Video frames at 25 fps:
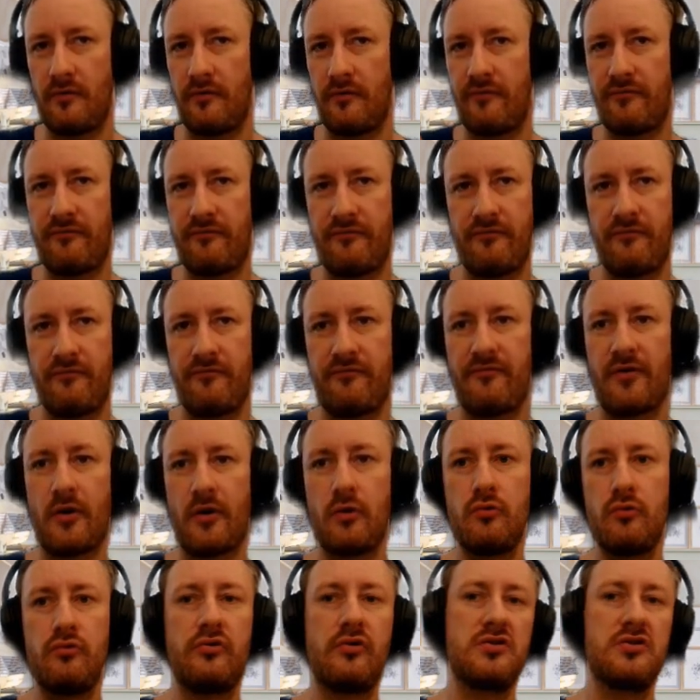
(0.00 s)

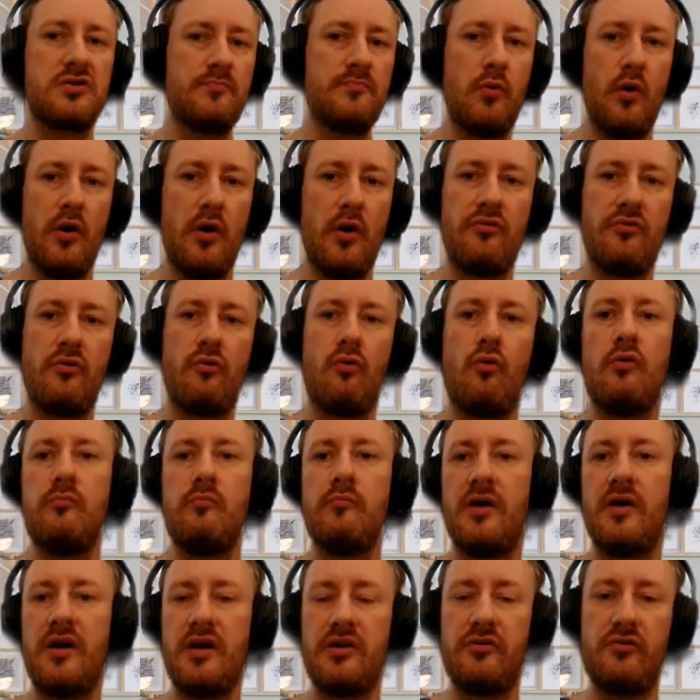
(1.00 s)
Founders put in their own
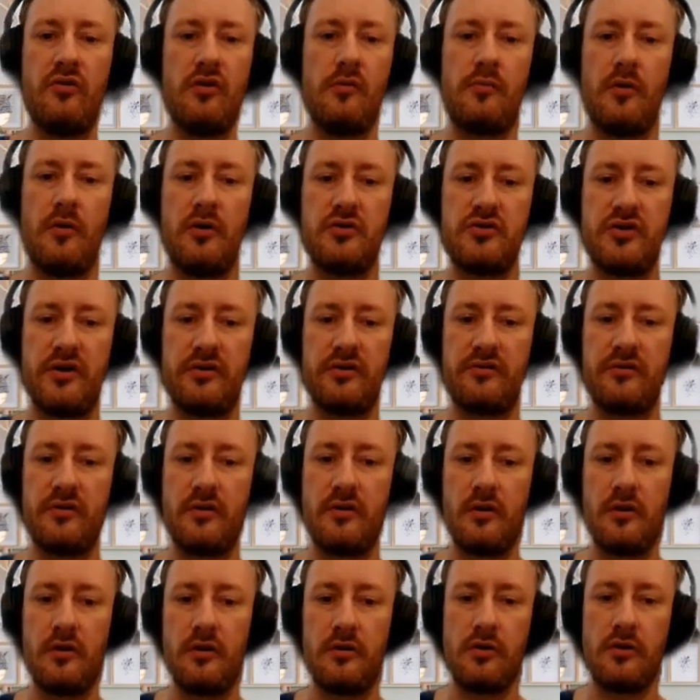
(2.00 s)
money to the project.
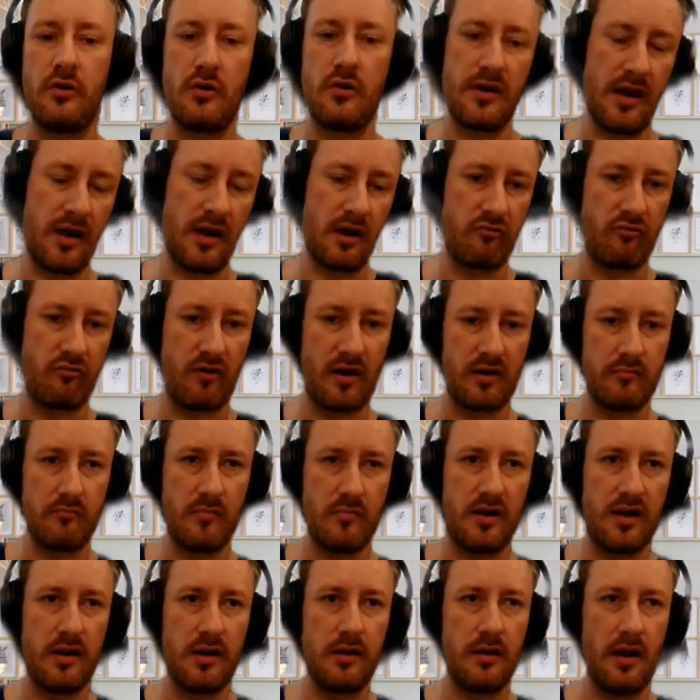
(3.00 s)
You can get grant
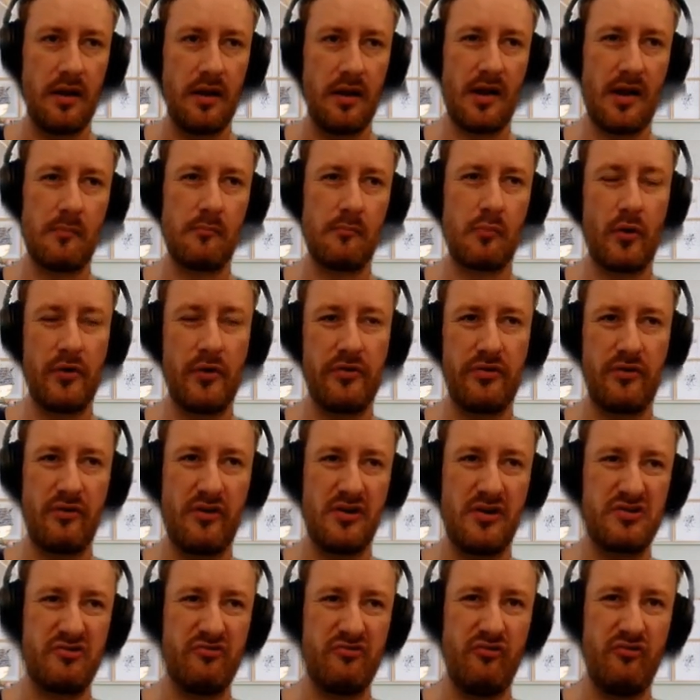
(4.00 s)
money. At that point, there
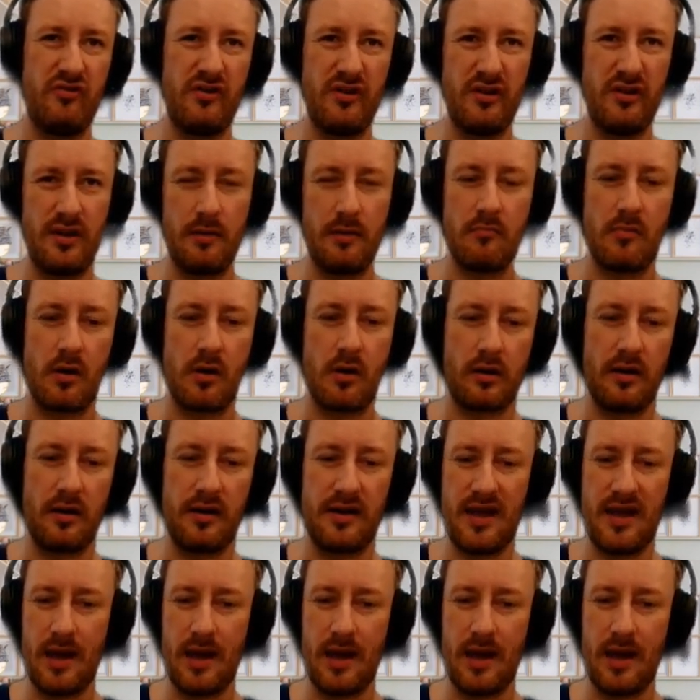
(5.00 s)
isn't really a market